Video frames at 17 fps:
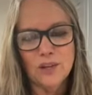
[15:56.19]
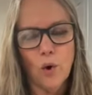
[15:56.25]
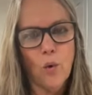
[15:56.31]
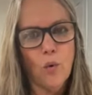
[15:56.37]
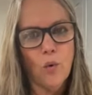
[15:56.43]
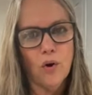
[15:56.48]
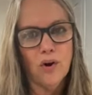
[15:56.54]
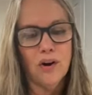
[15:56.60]

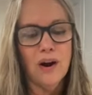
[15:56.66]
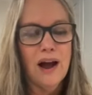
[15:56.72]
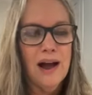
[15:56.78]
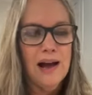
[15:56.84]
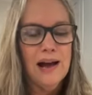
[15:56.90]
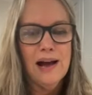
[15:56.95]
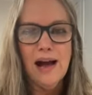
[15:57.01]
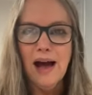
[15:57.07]
or
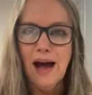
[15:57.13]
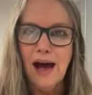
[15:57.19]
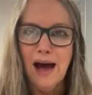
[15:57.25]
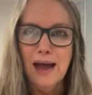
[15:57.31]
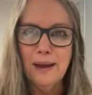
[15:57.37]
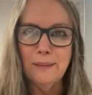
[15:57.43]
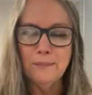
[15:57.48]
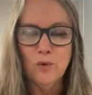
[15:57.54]

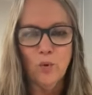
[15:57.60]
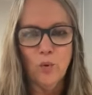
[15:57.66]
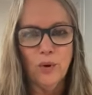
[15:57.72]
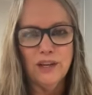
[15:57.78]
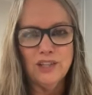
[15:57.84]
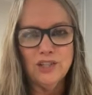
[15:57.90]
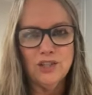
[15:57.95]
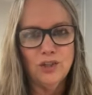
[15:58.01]
I am
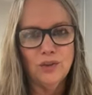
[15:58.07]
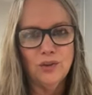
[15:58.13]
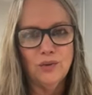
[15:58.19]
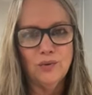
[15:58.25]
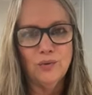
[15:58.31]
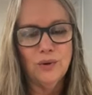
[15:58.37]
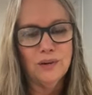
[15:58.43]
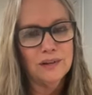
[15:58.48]
going
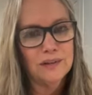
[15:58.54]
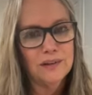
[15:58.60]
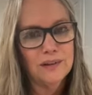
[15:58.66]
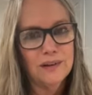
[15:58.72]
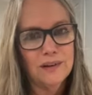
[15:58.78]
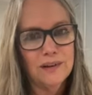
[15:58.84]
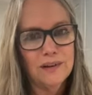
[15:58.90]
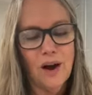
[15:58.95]
to
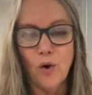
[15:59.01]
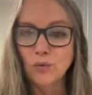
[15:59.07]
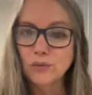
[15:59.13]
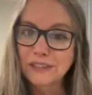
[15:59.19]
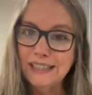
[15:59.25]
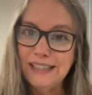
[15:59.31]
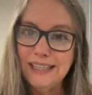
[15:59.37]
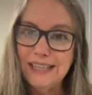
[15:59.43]

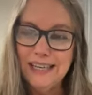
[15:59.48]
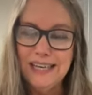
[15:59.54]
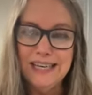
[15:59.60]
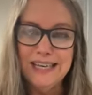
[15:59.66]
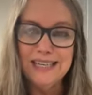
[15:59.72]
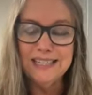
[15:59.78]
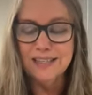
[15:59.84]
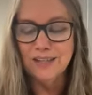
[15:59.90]
only eat